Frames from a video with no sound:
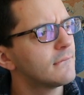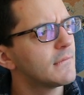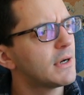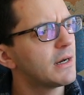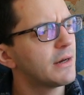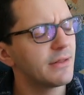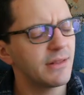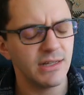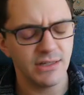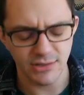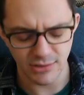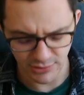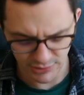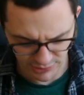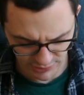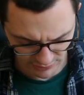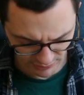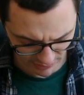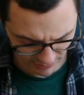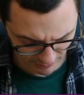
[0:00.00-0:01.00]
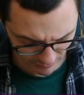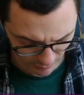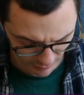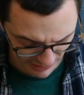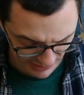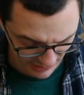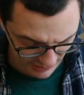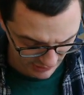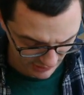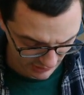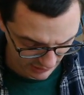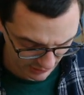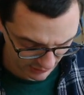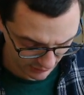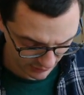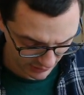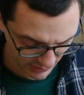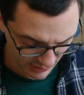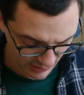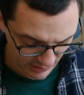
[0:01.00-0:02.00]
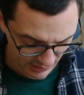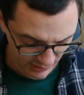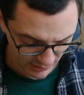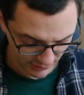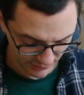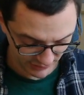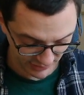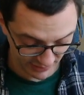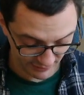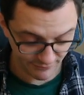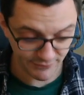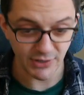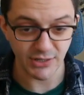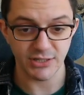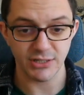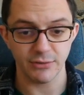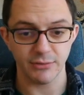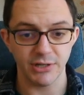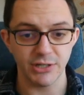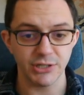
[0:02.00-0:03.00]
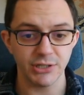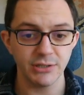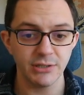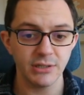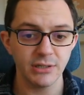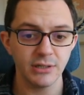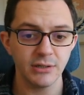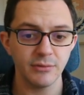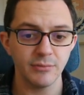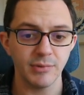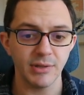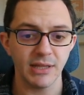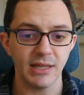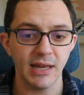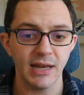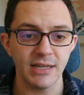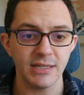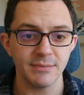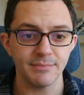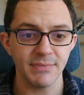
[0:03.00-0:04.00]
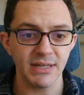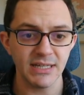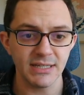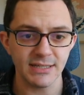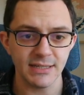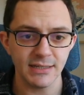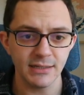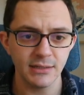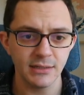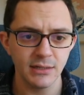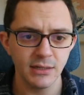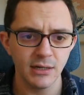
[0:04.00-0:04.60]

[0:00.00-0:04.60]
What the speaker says: Aren't these solutions quite weak to... so that first equation with the a's and b's in,